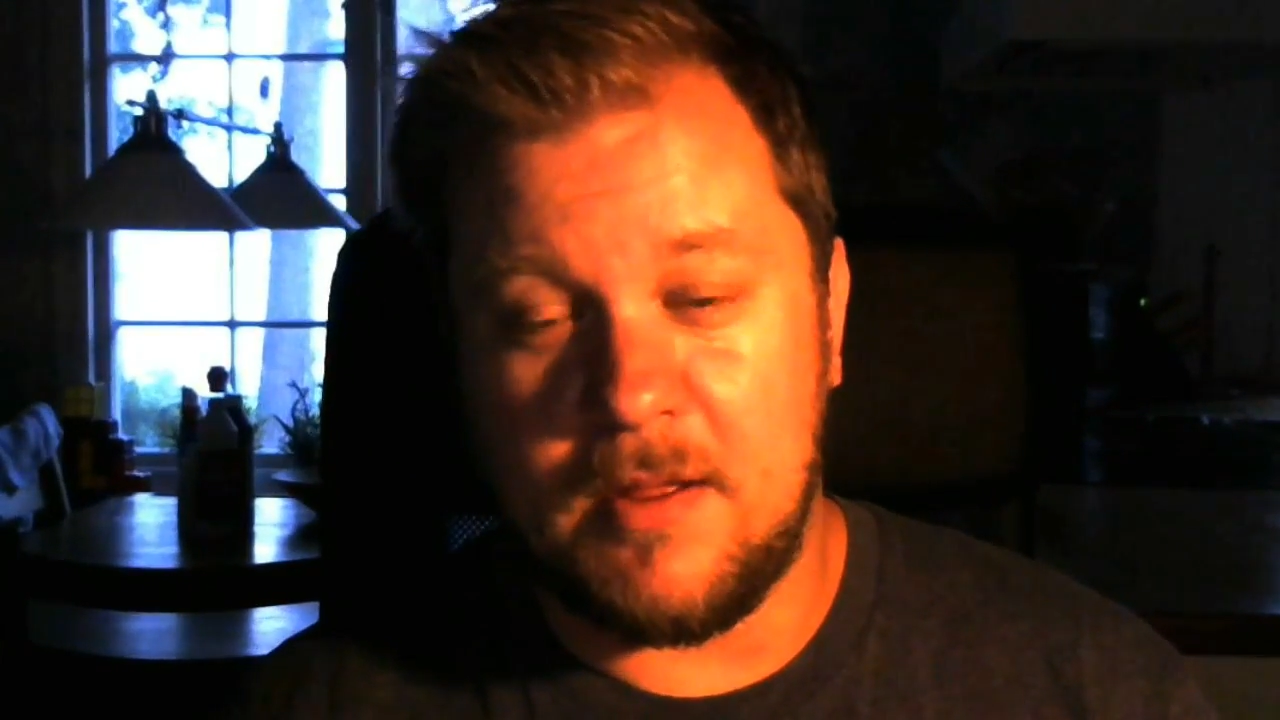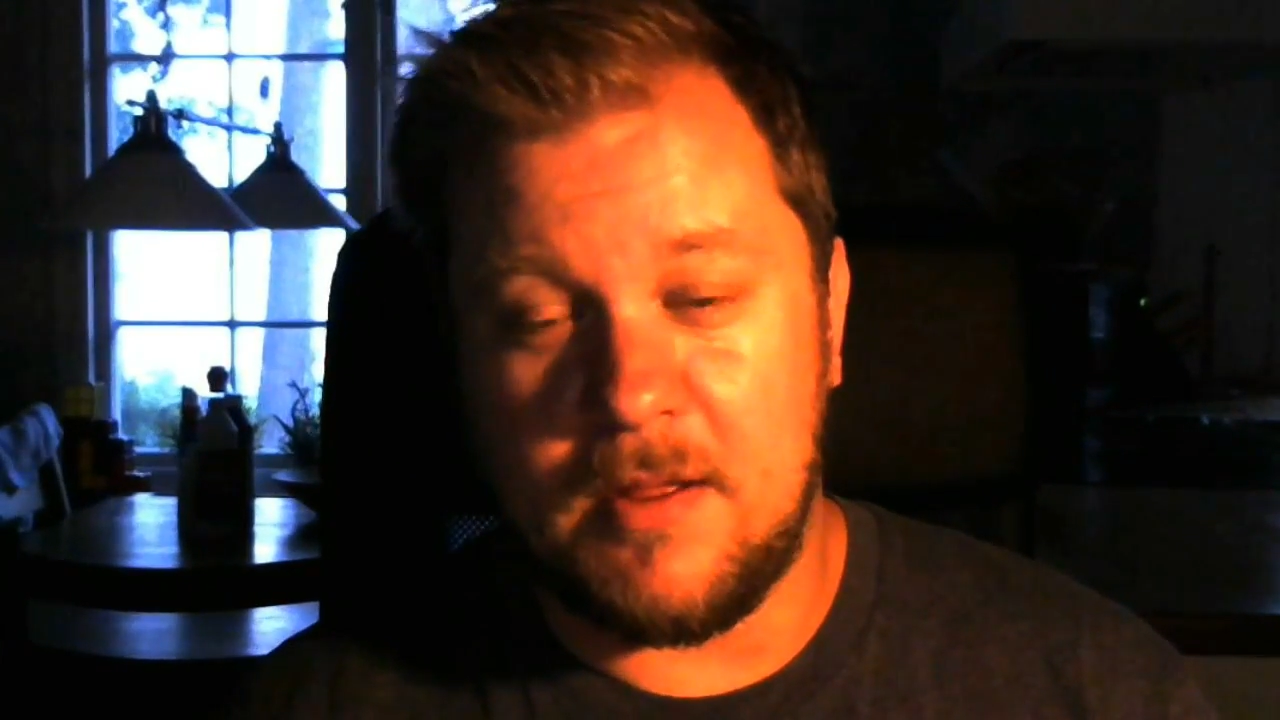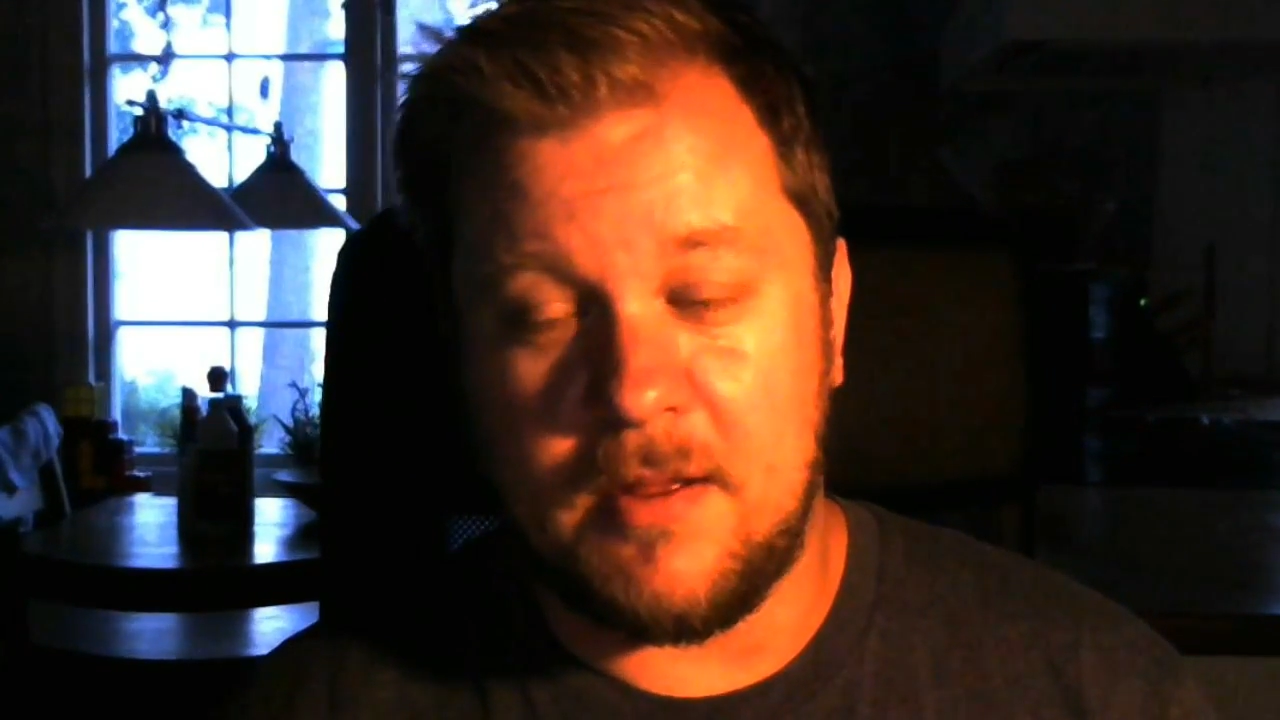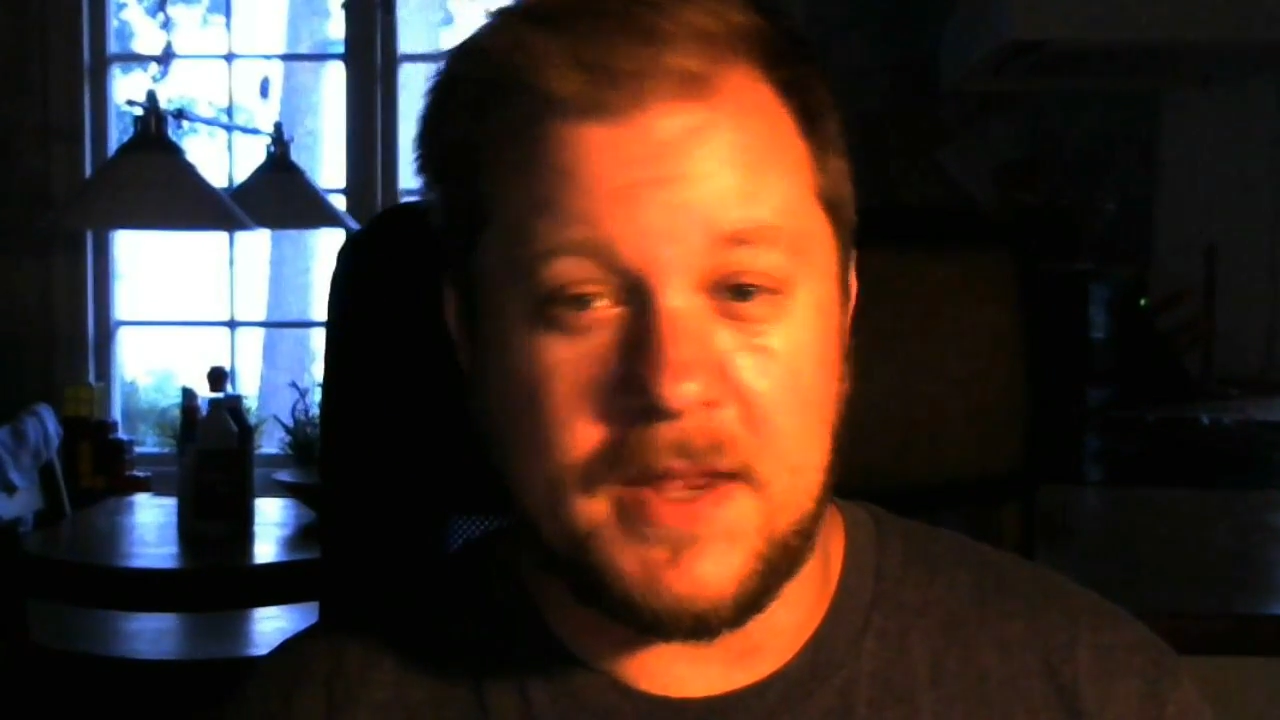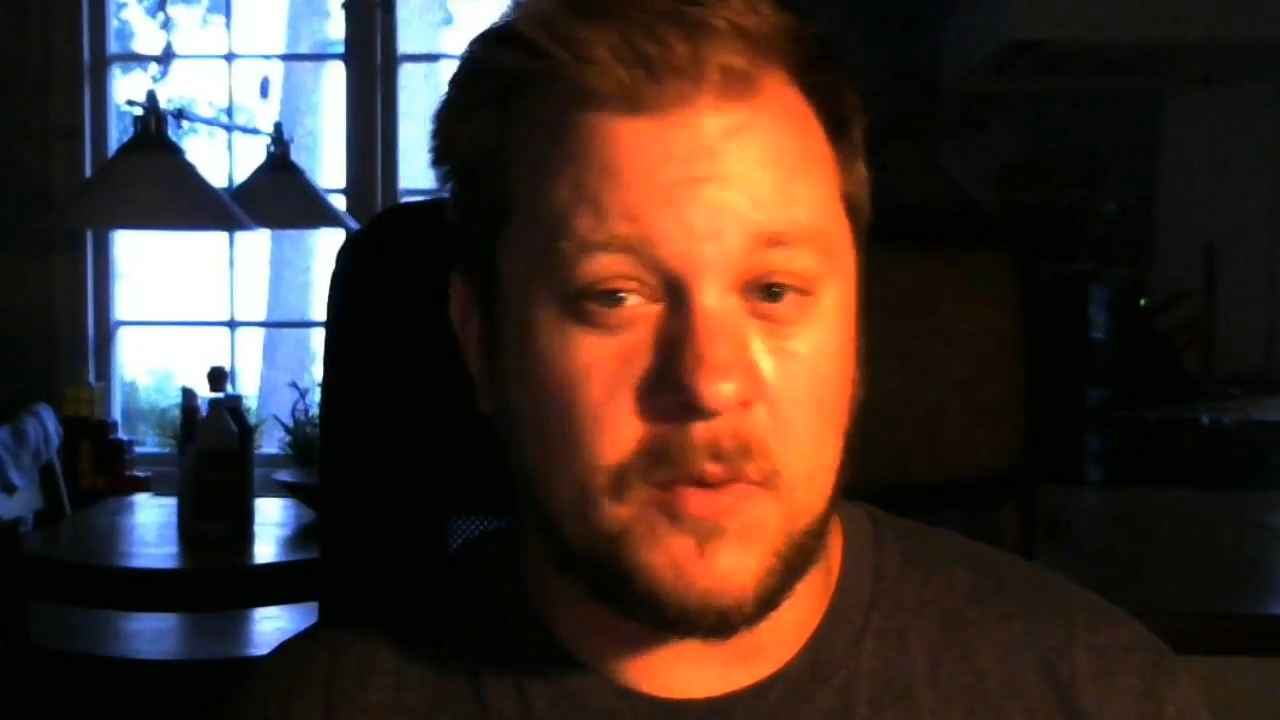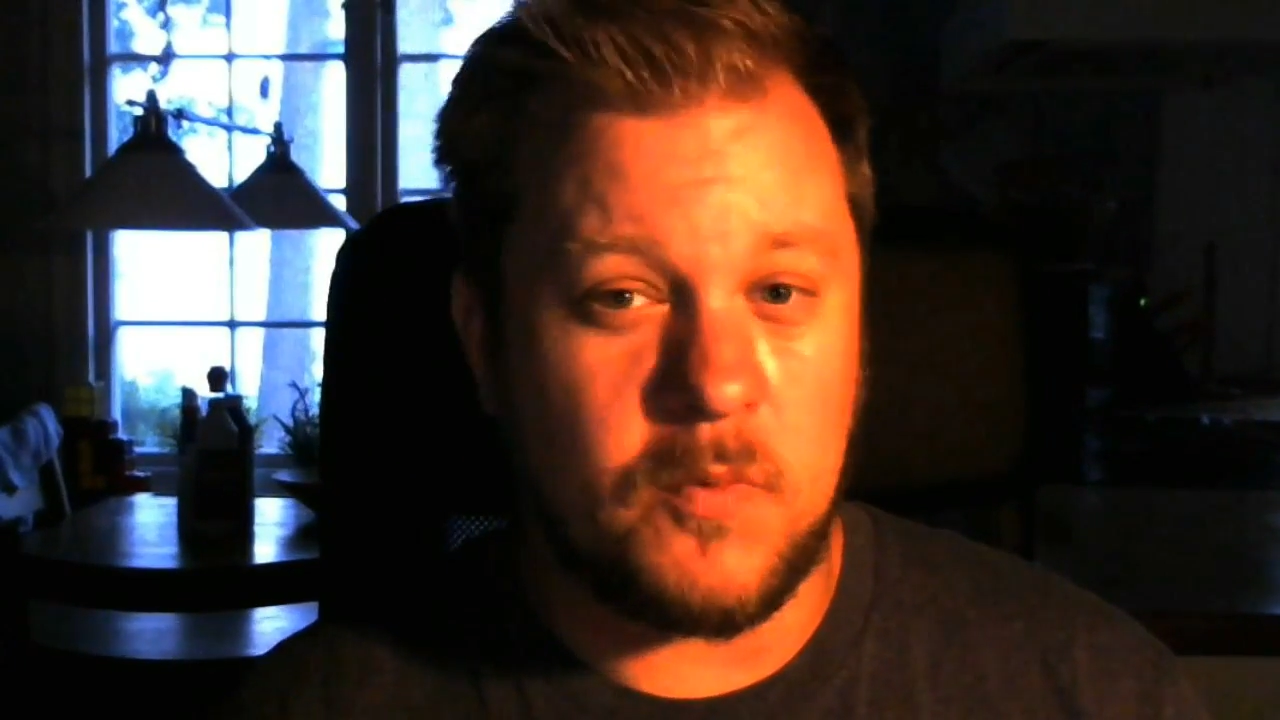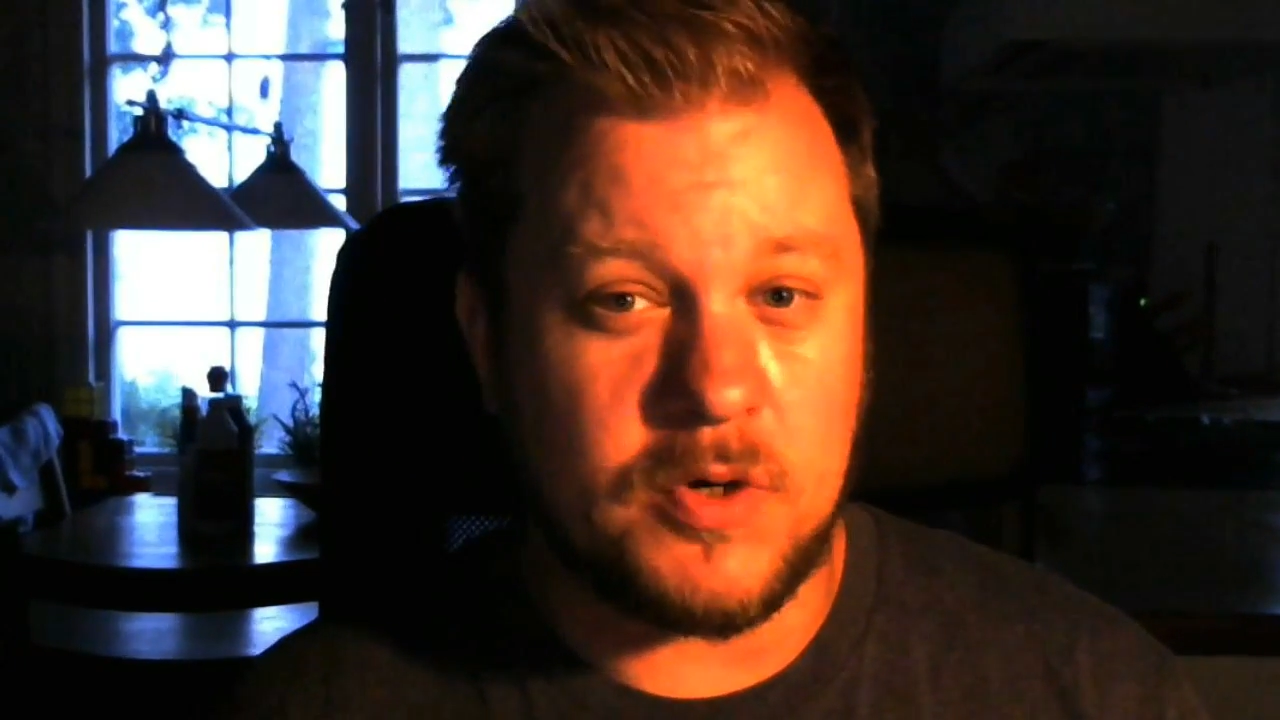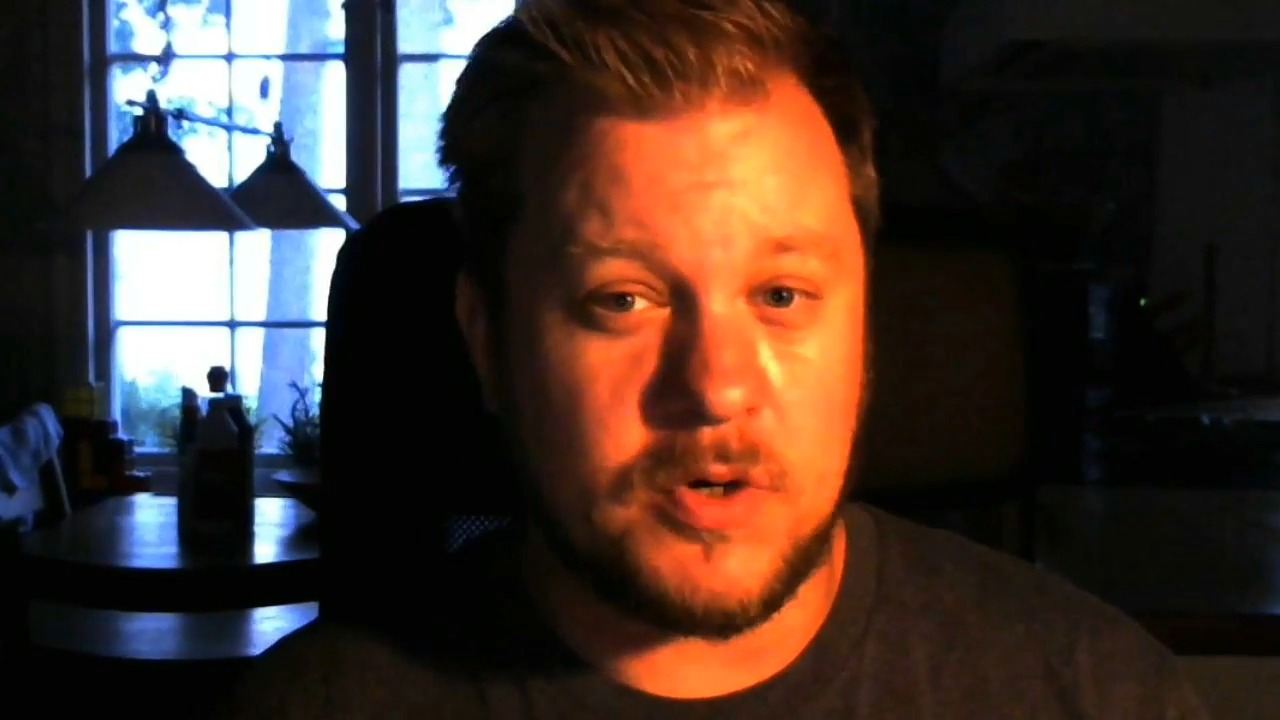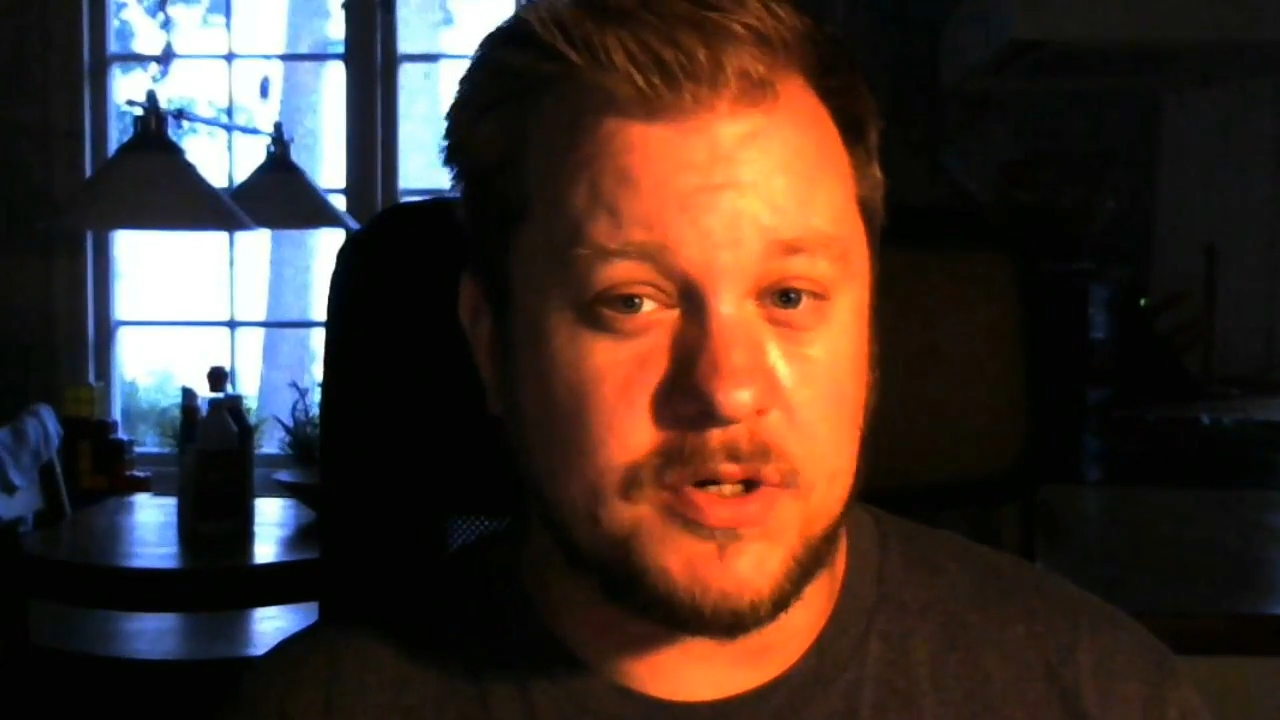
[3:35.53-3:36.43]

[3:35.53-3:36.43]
that he